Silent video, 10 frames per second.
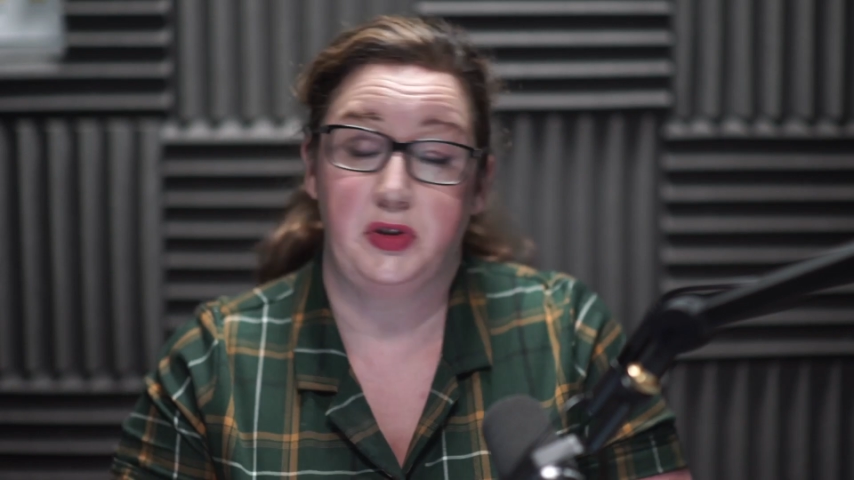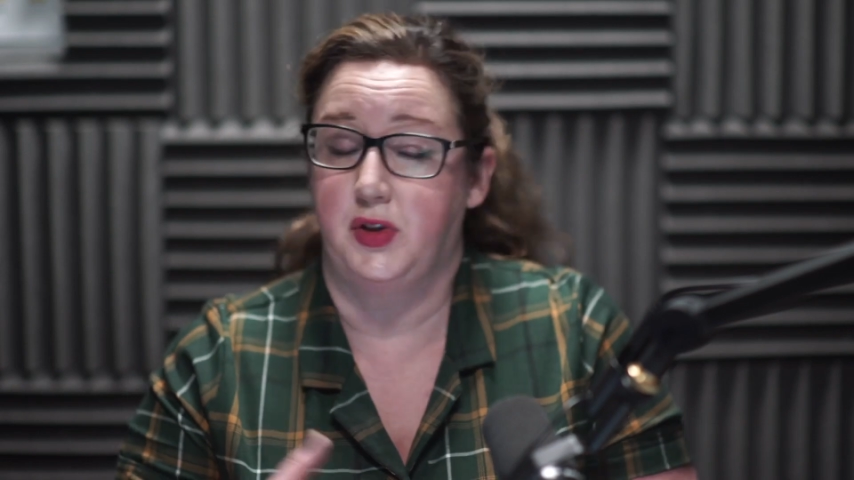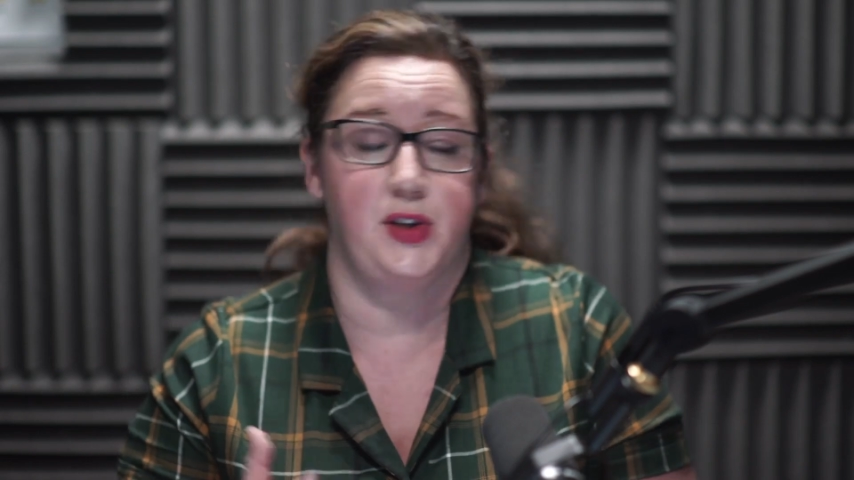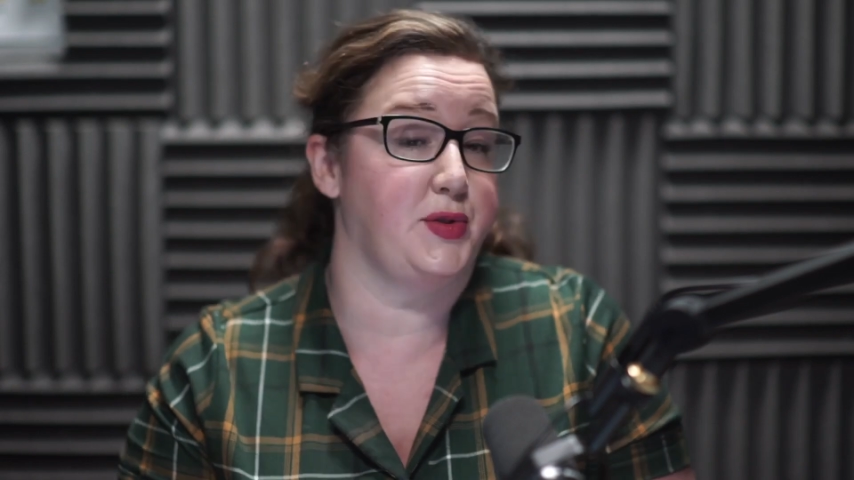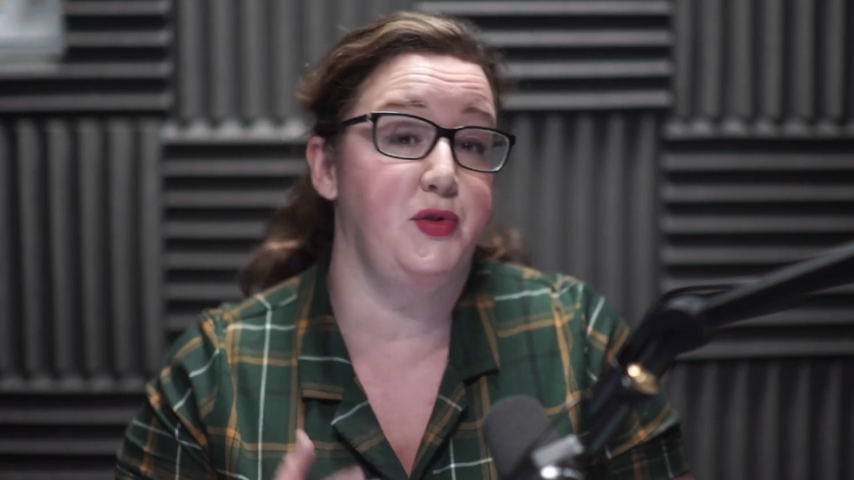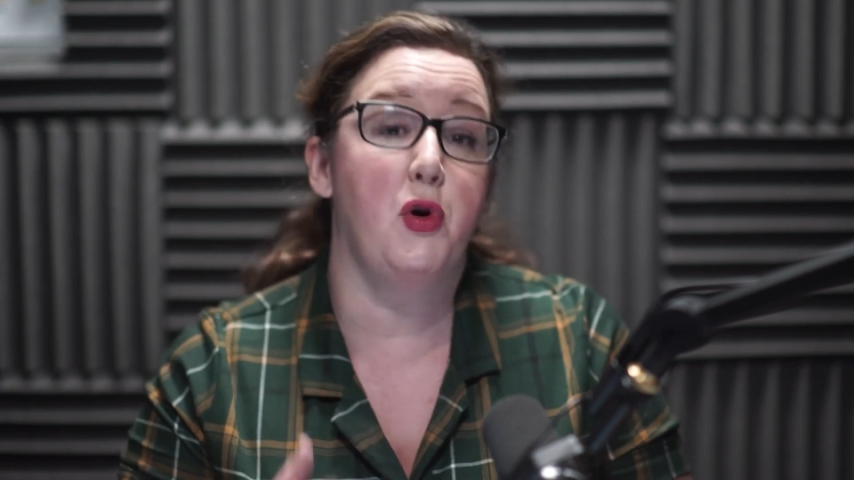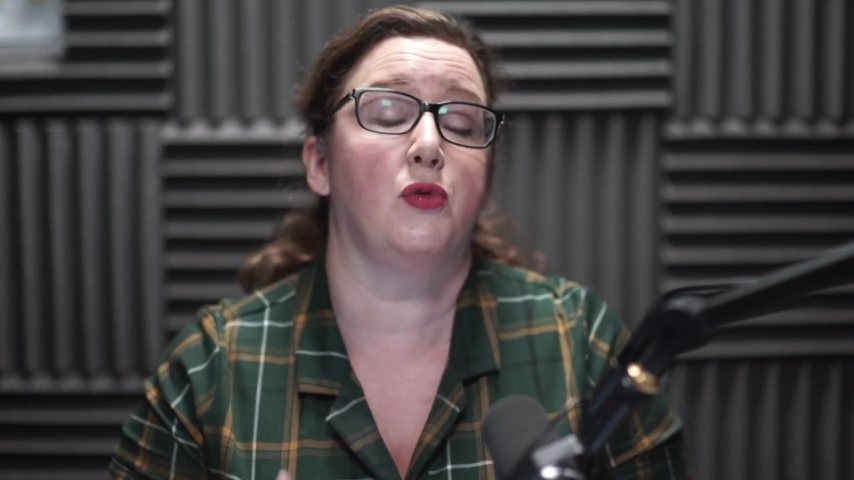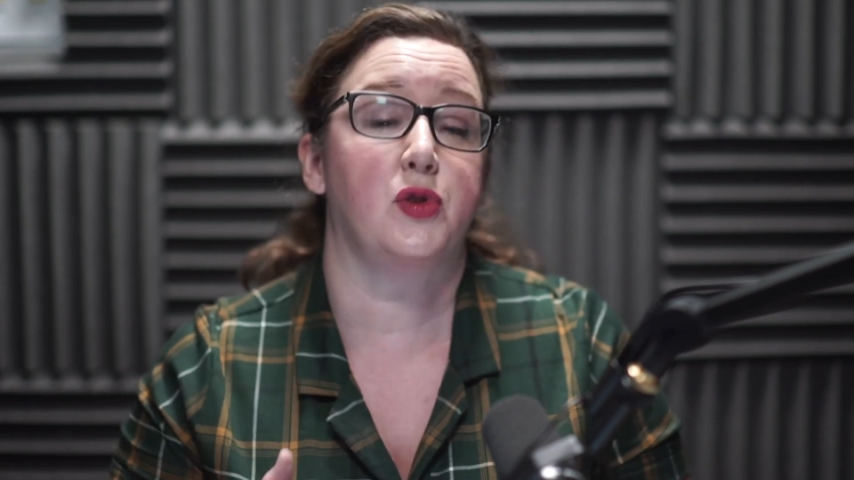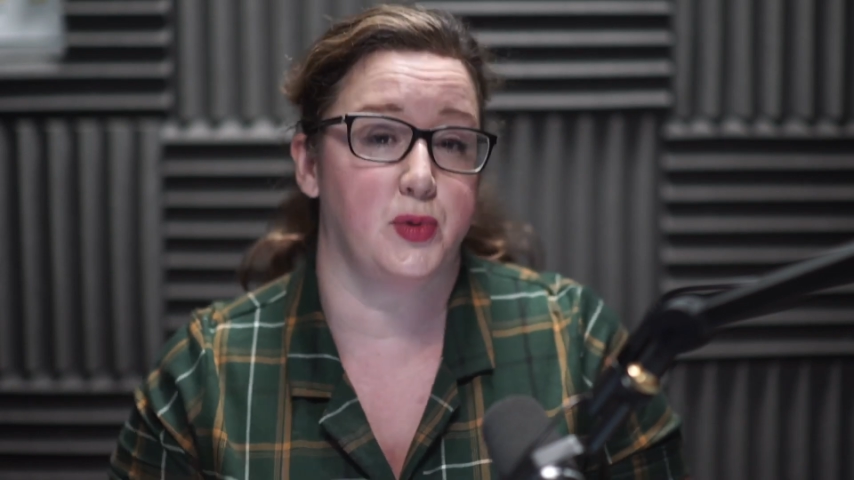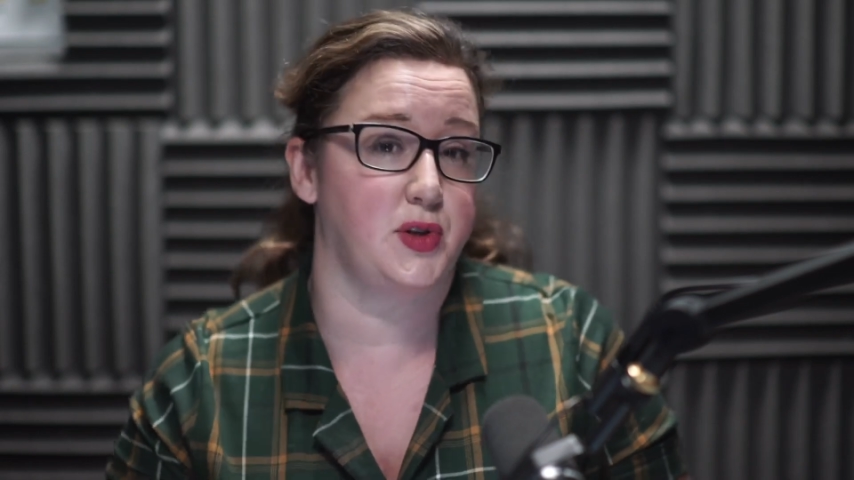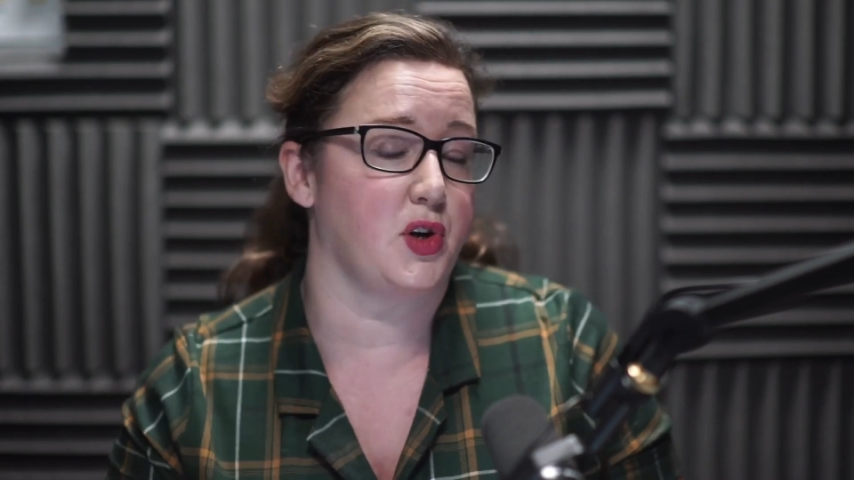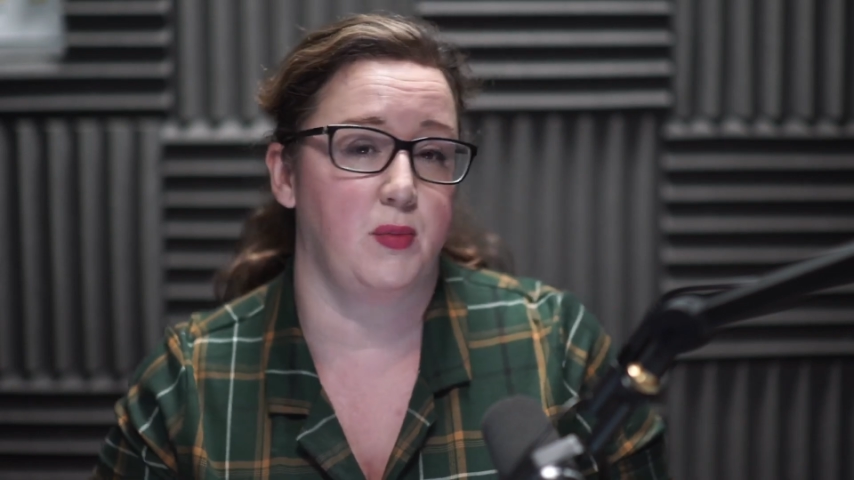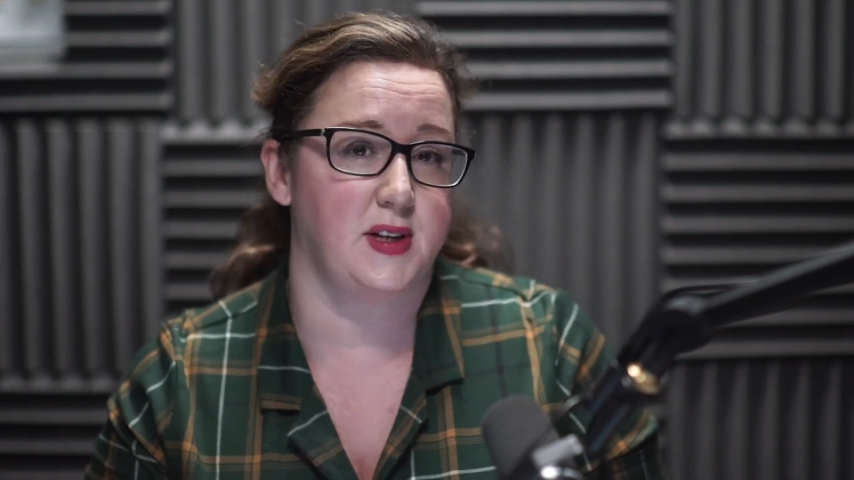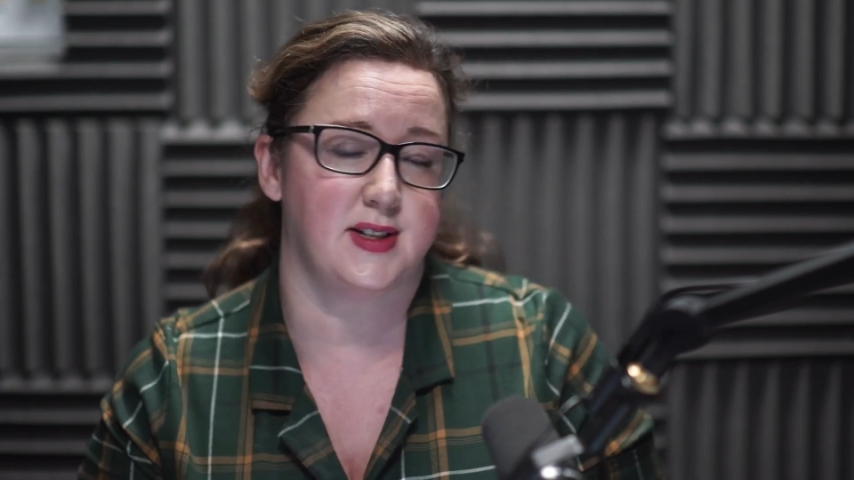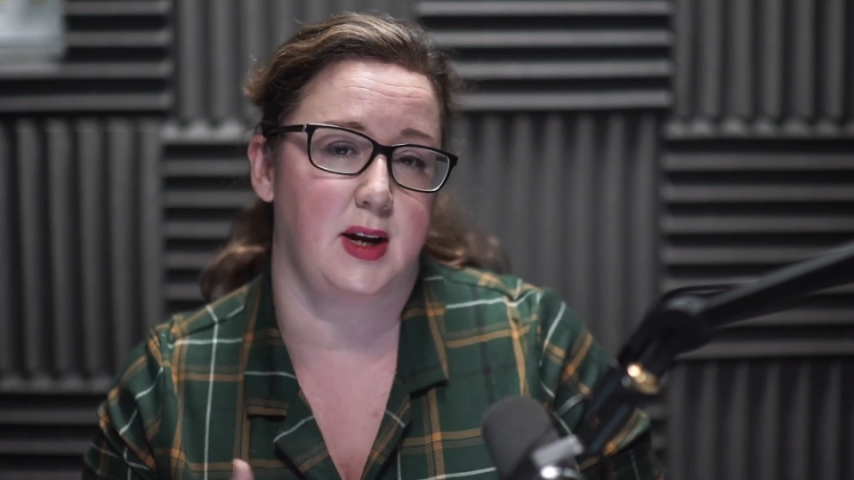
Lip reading: choose not to adopt this